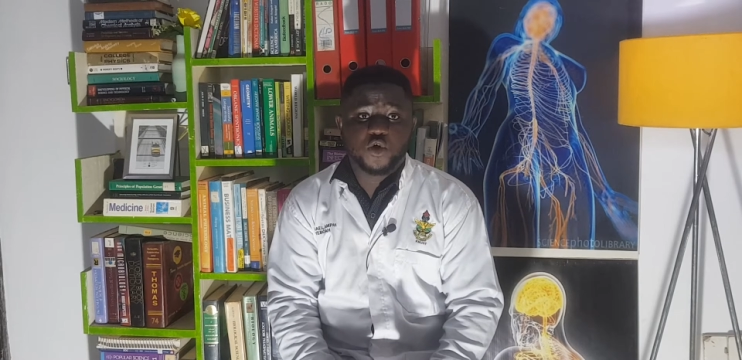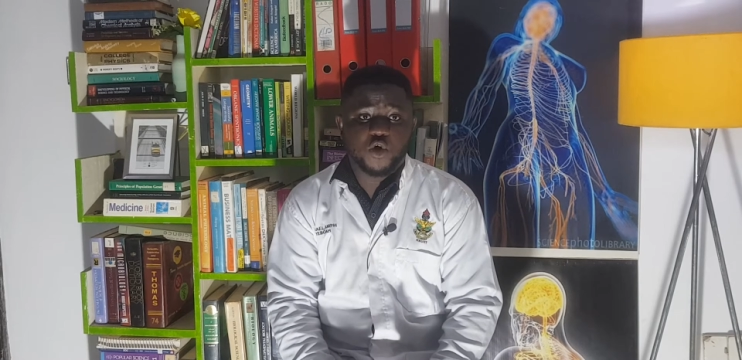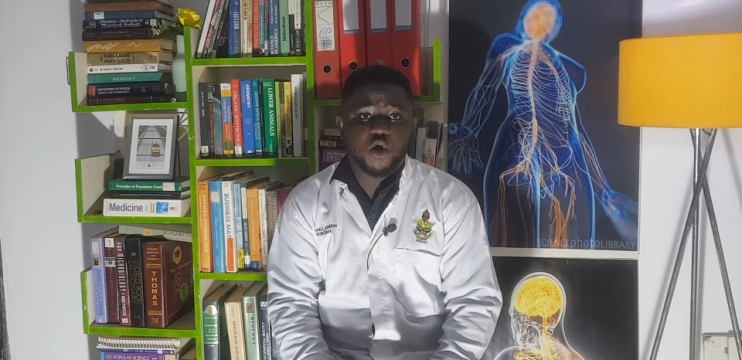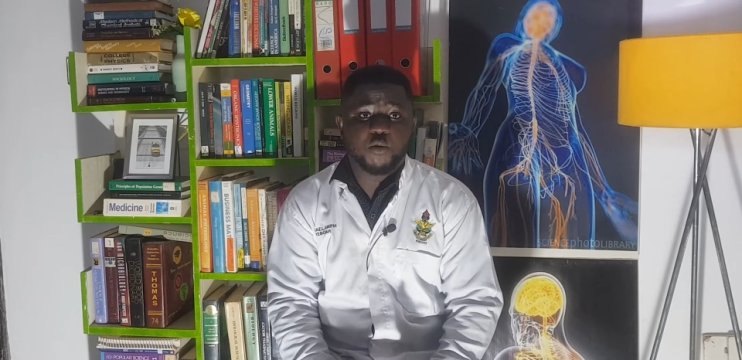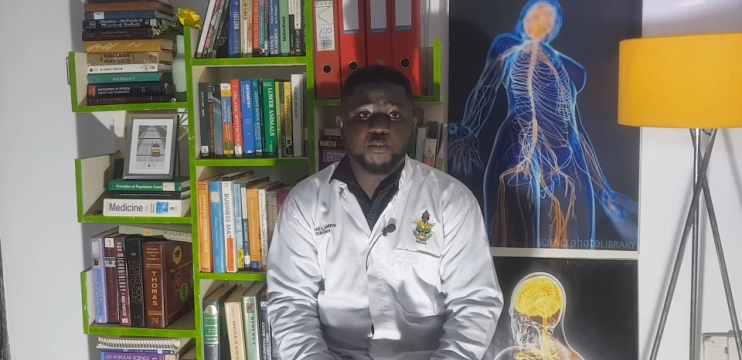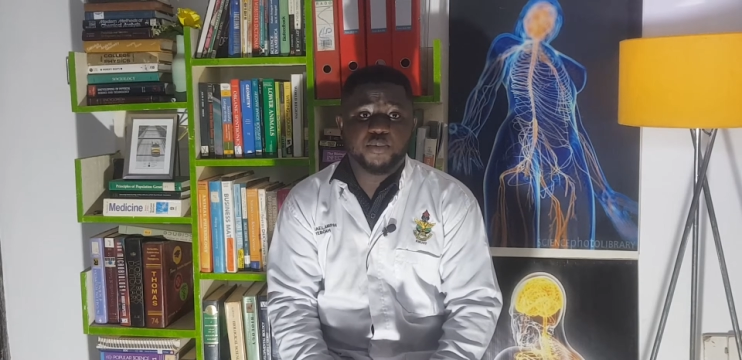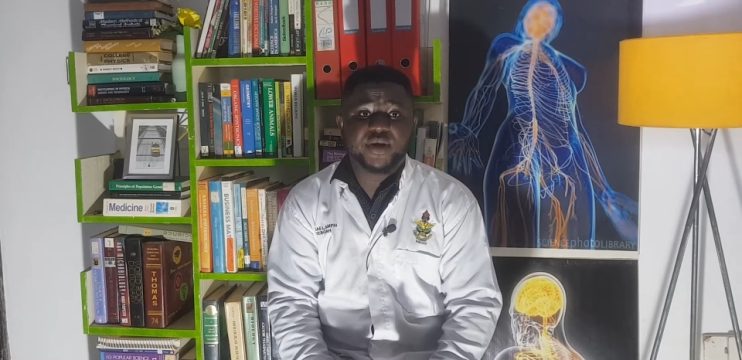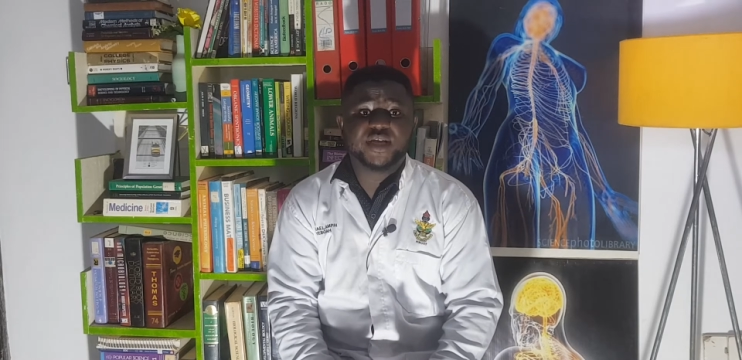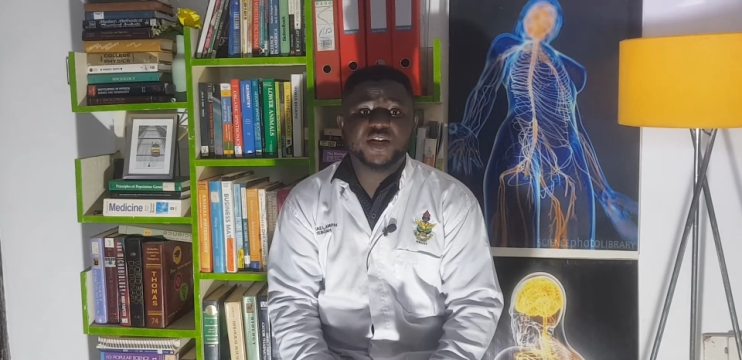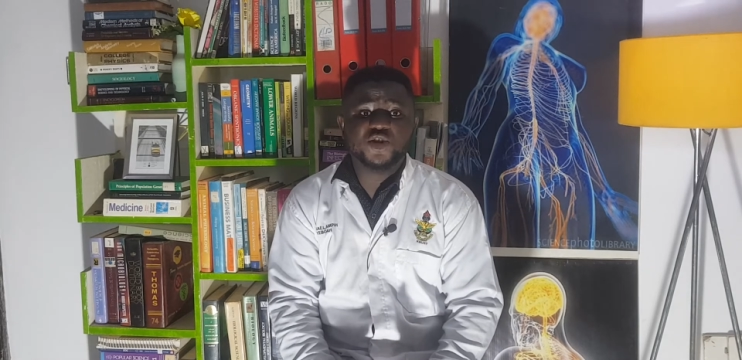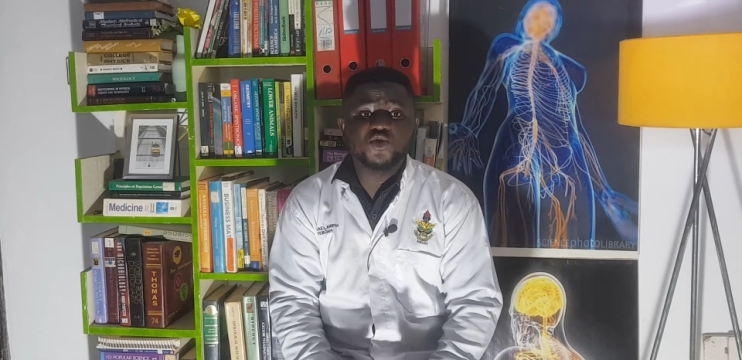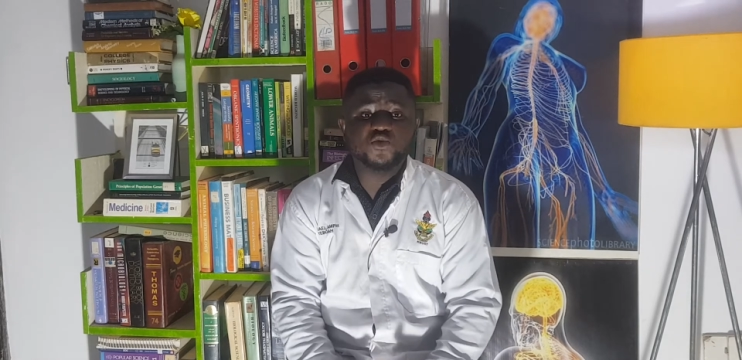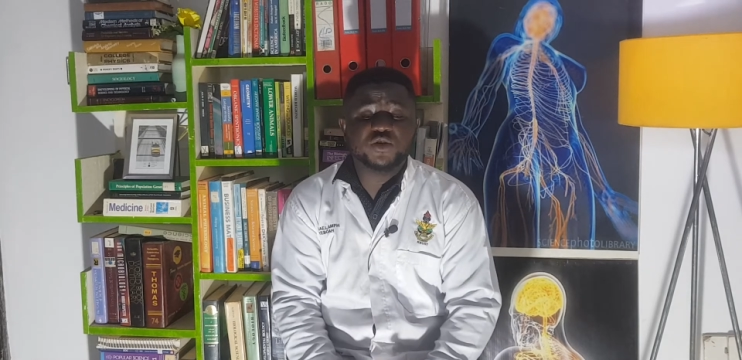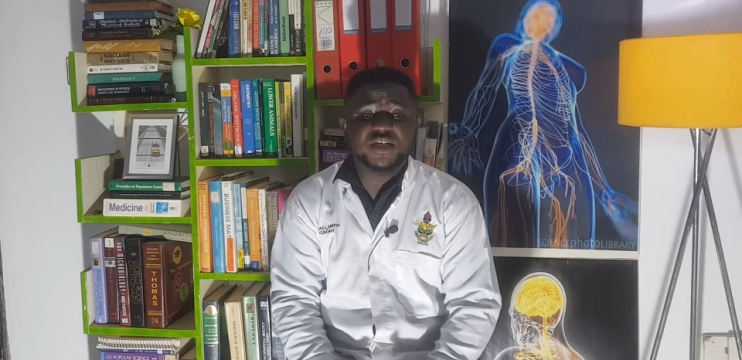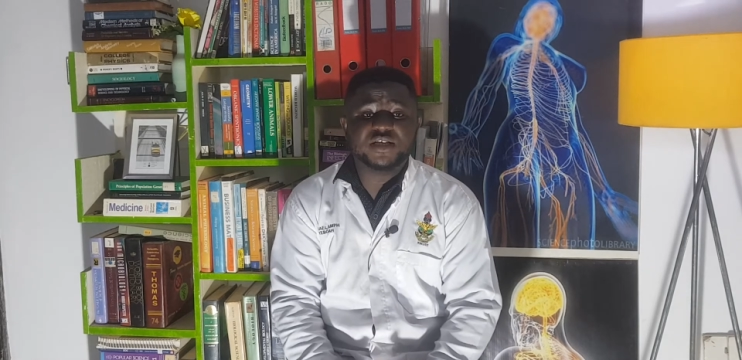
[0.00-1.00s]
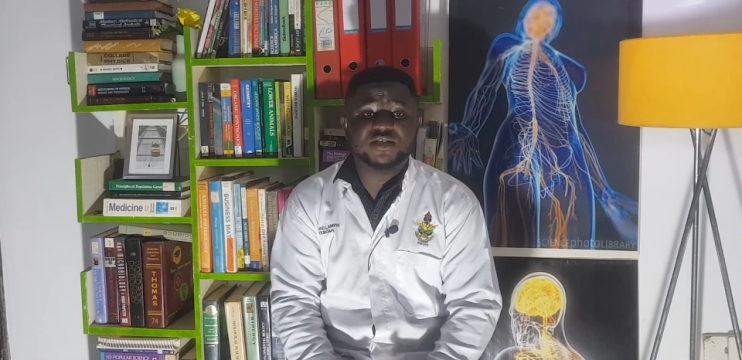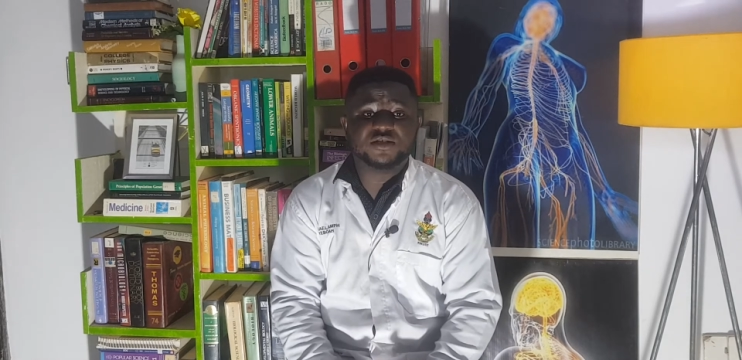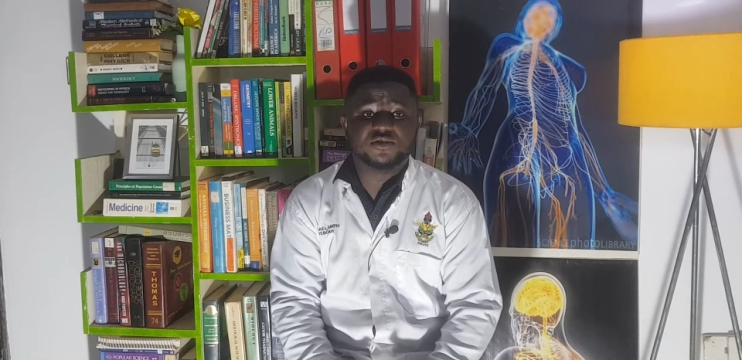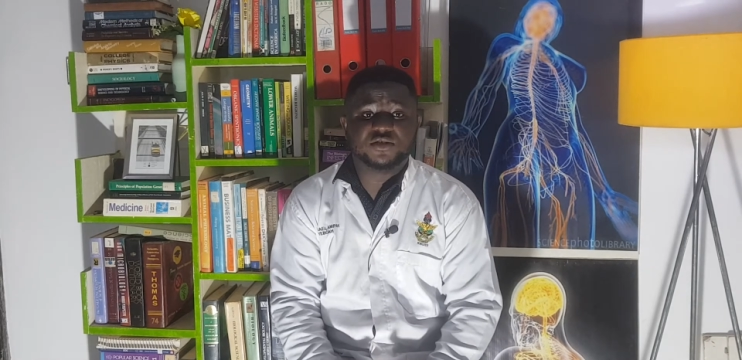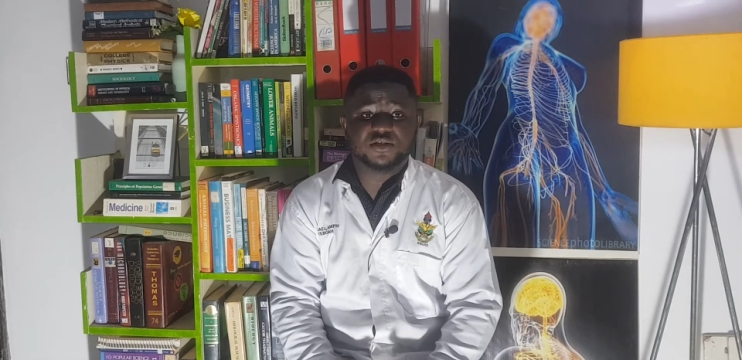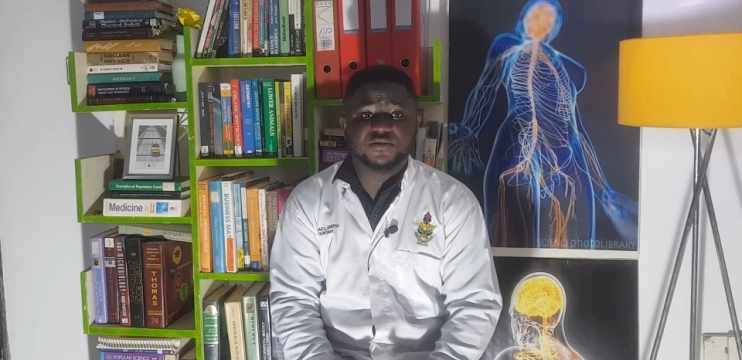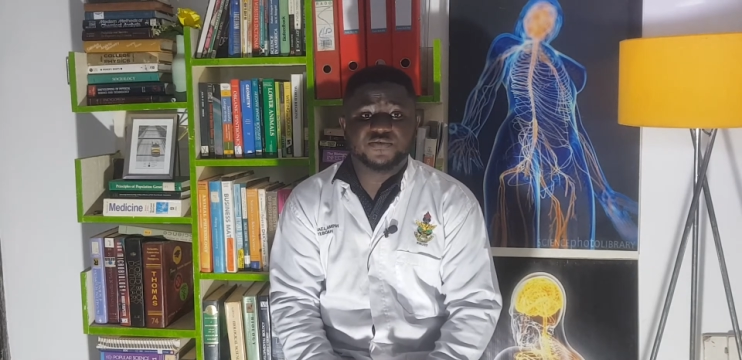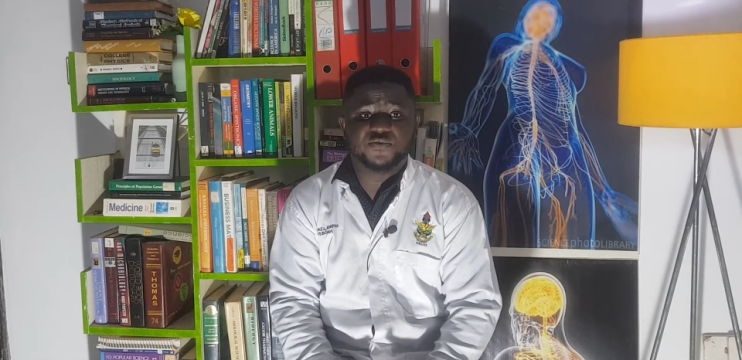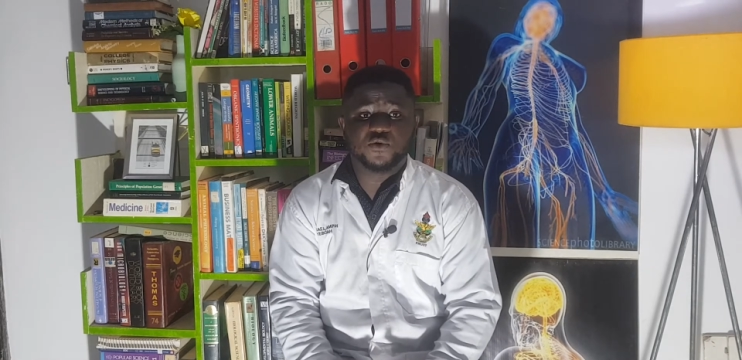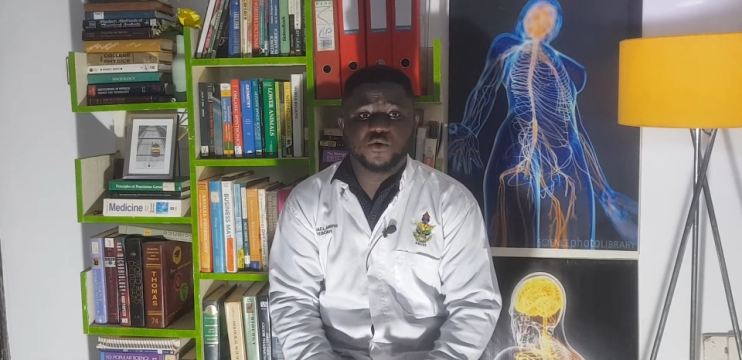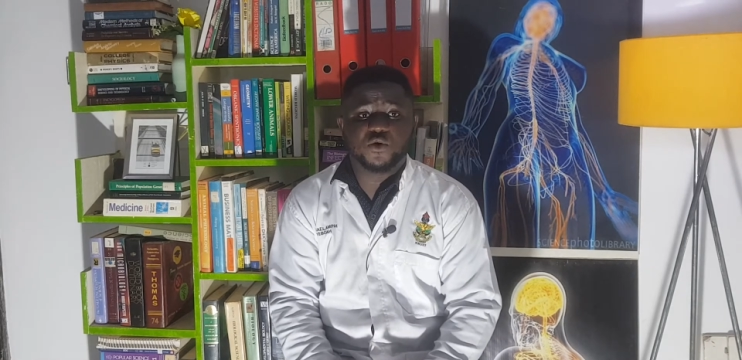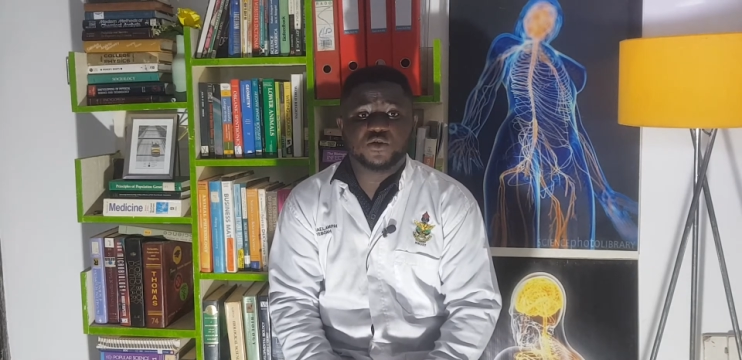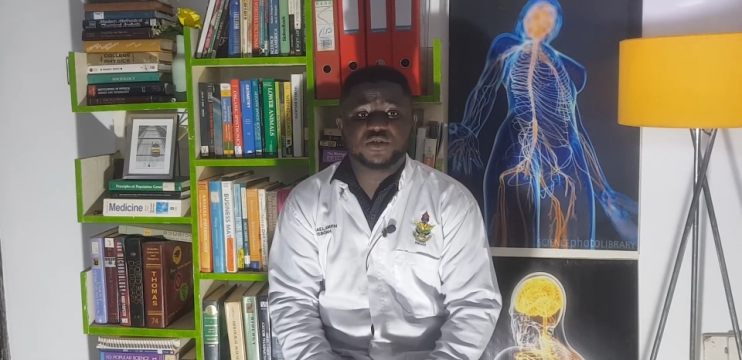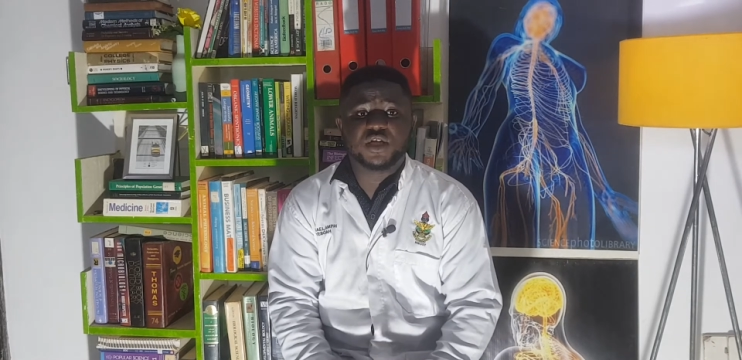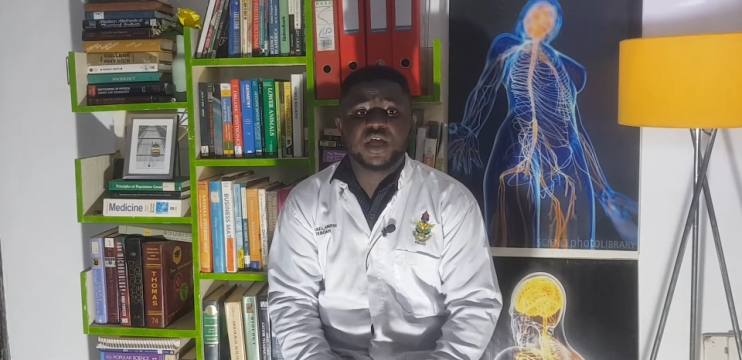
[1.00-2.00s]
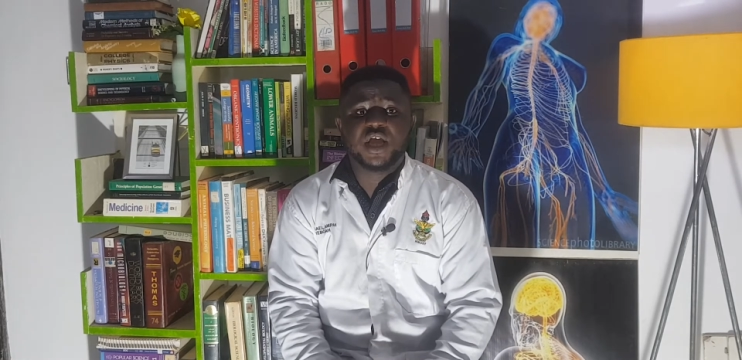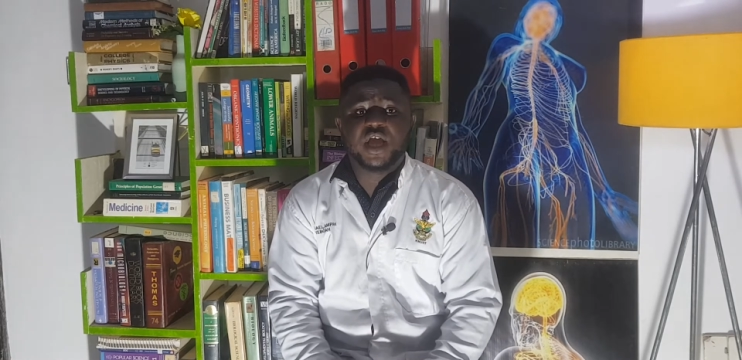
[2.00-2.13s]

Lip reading: or bring new details in focus.